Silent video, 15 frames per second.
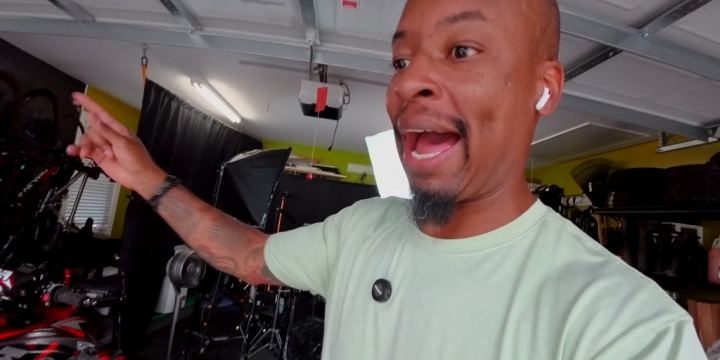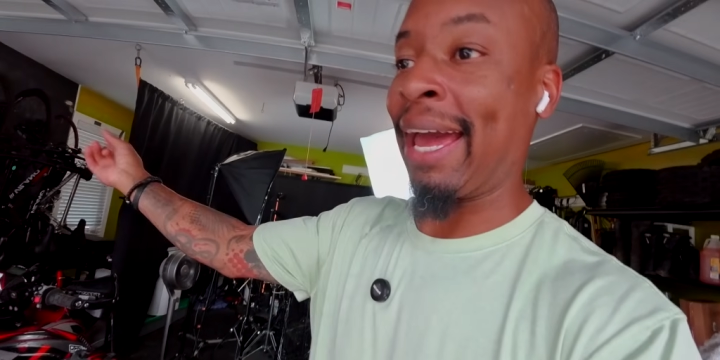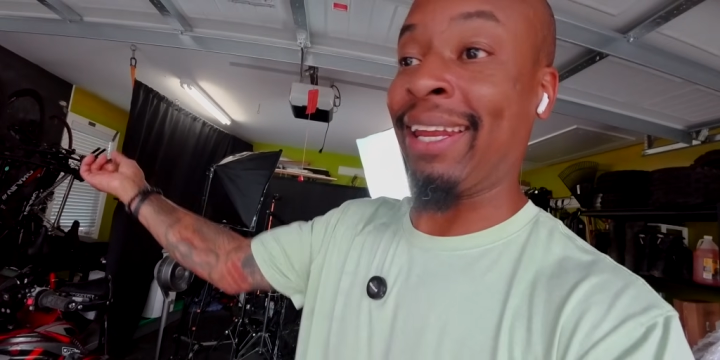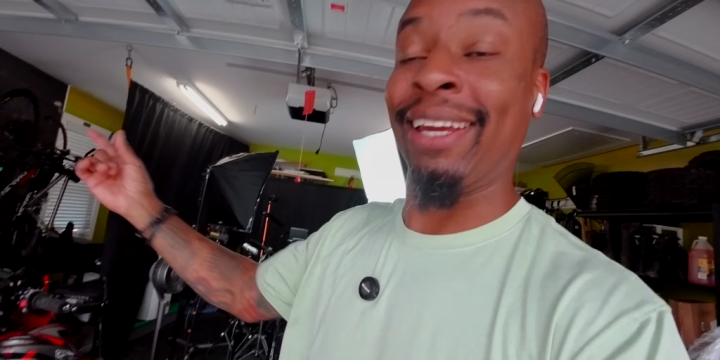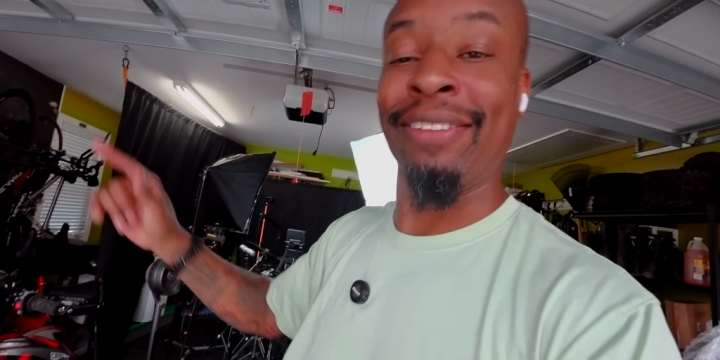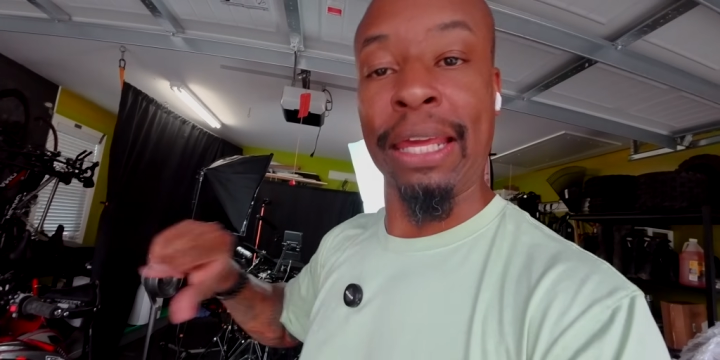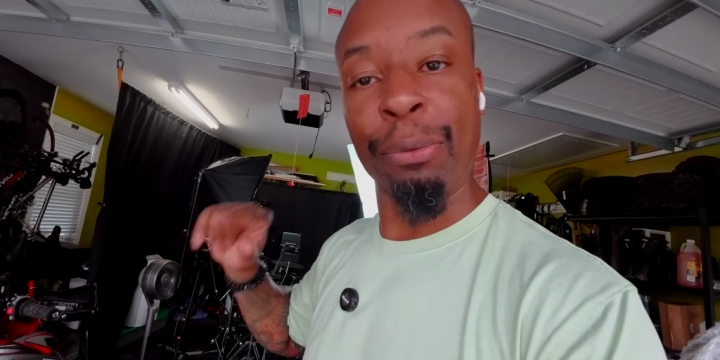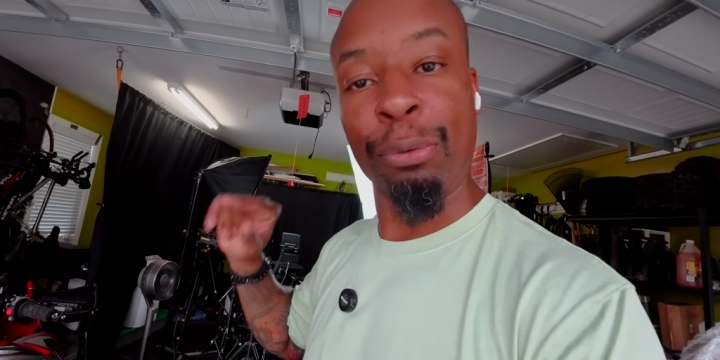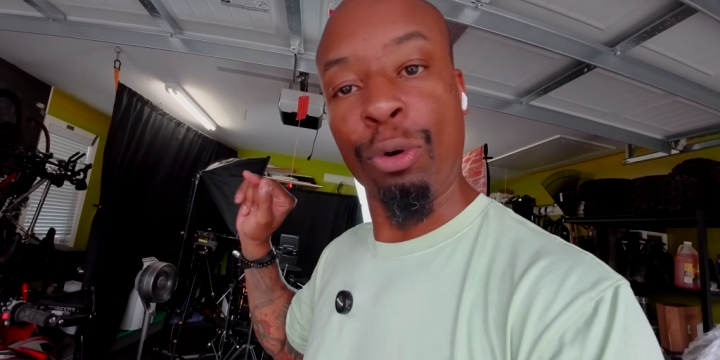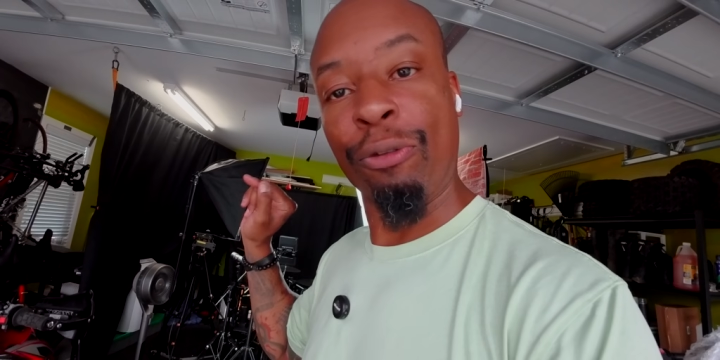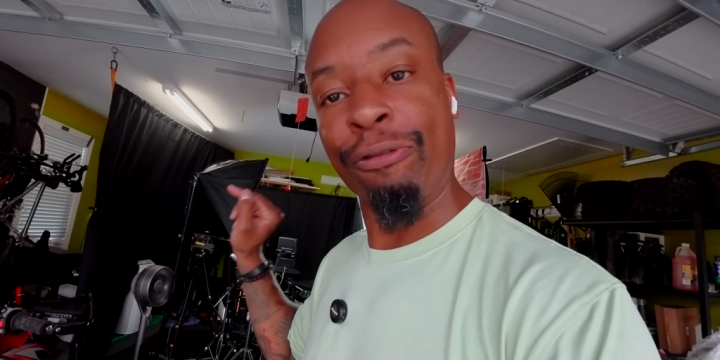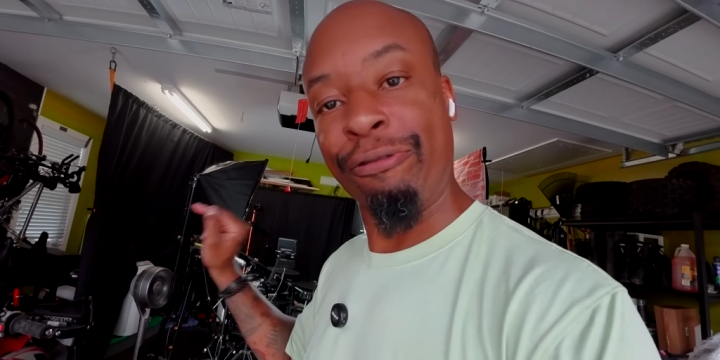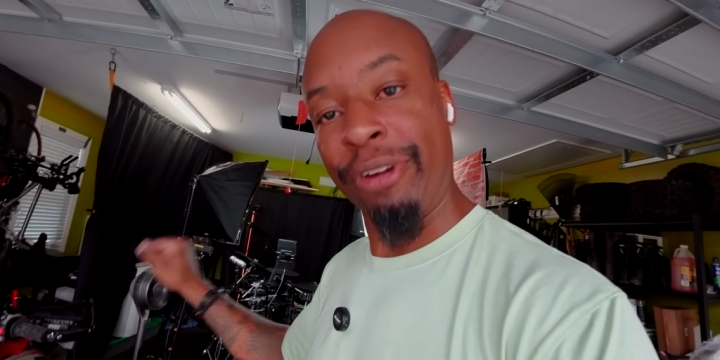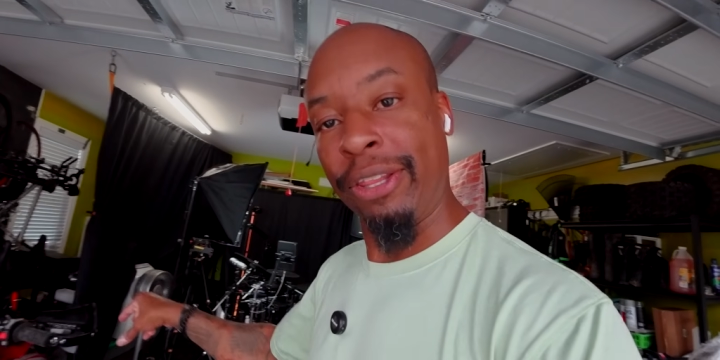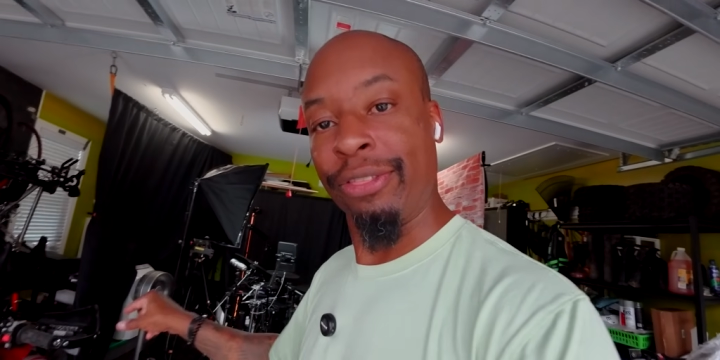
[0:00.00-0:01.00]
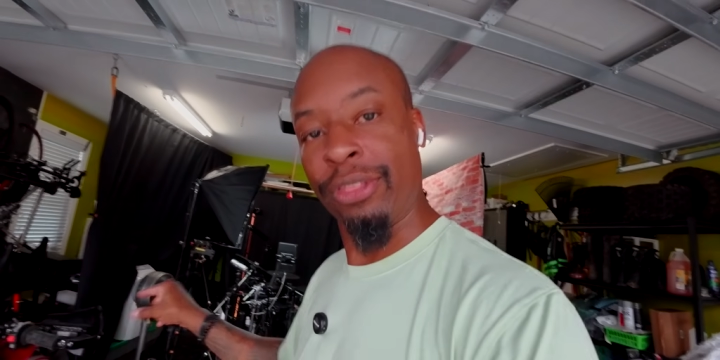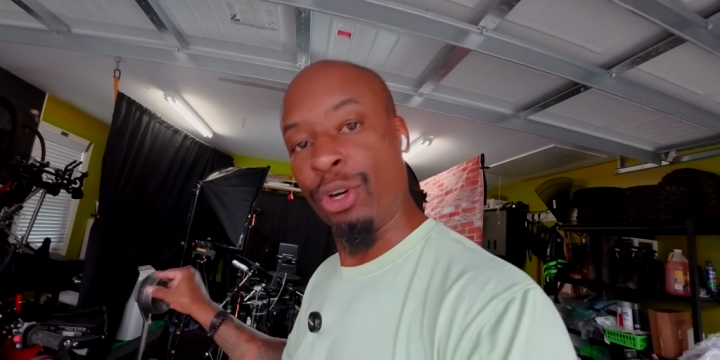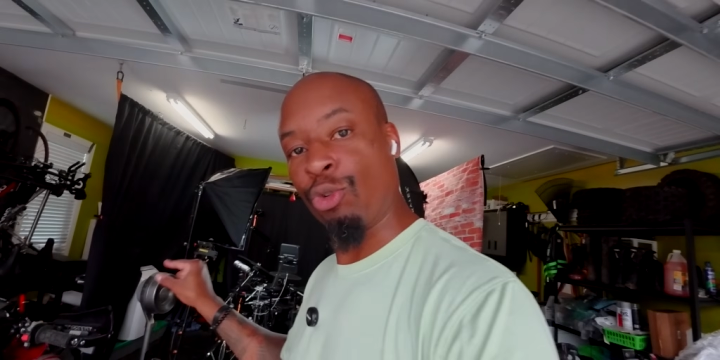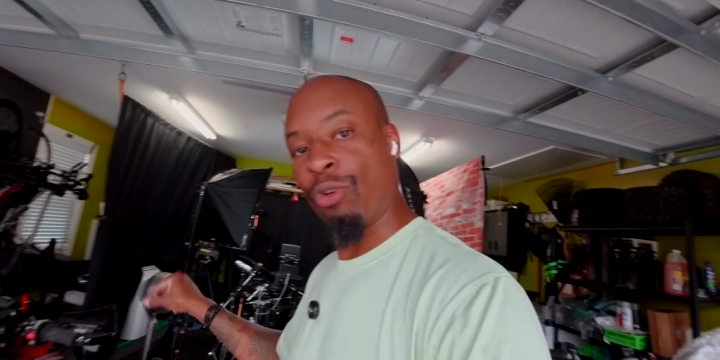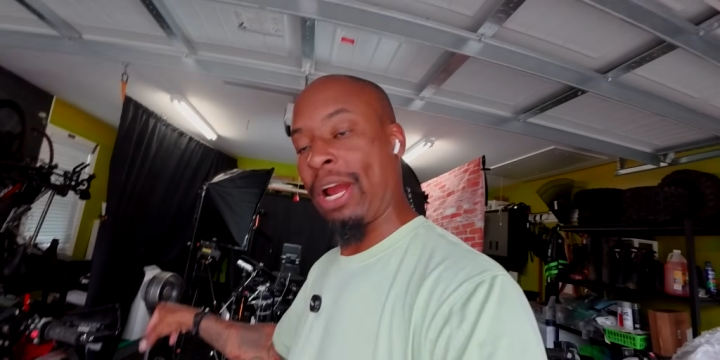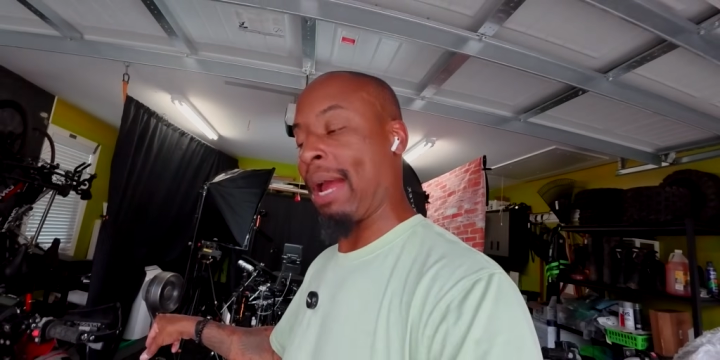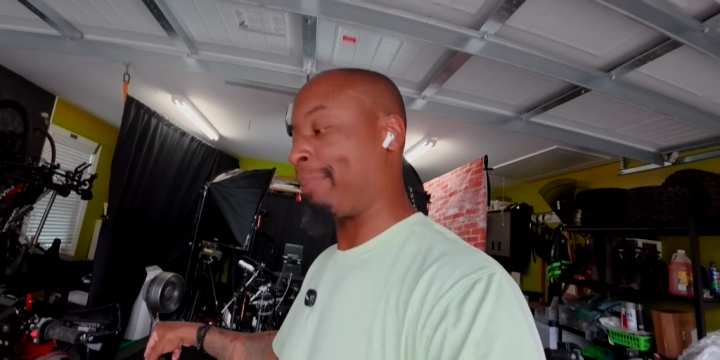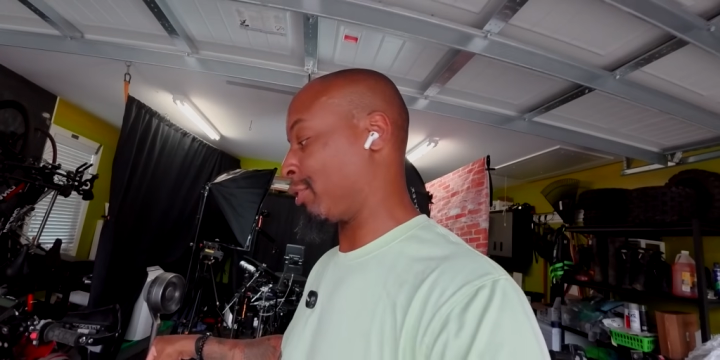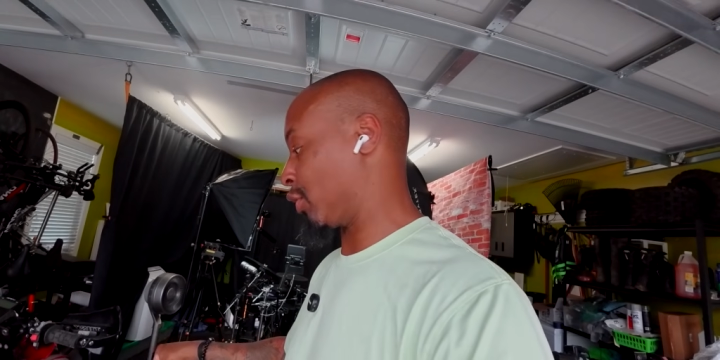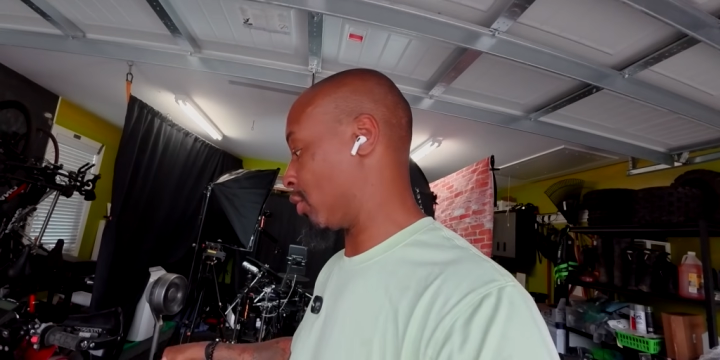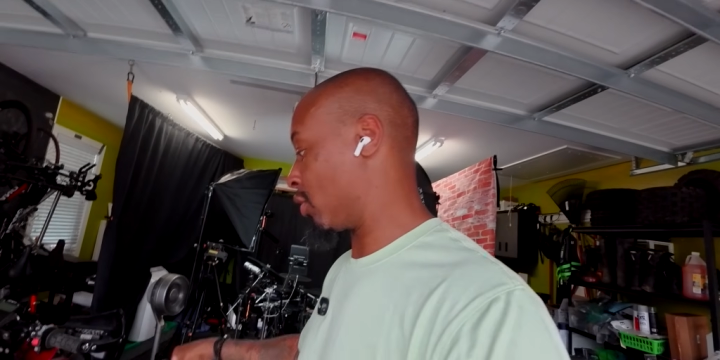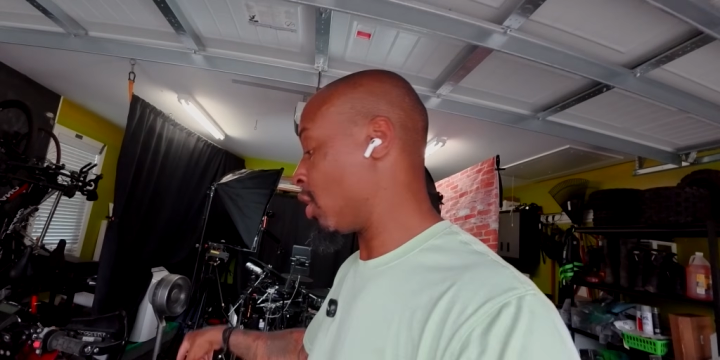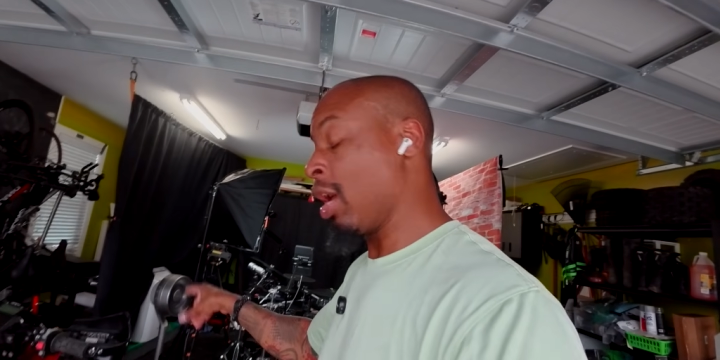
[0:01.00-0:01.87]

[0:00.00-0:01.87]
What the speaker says: and they will fit the Raptor.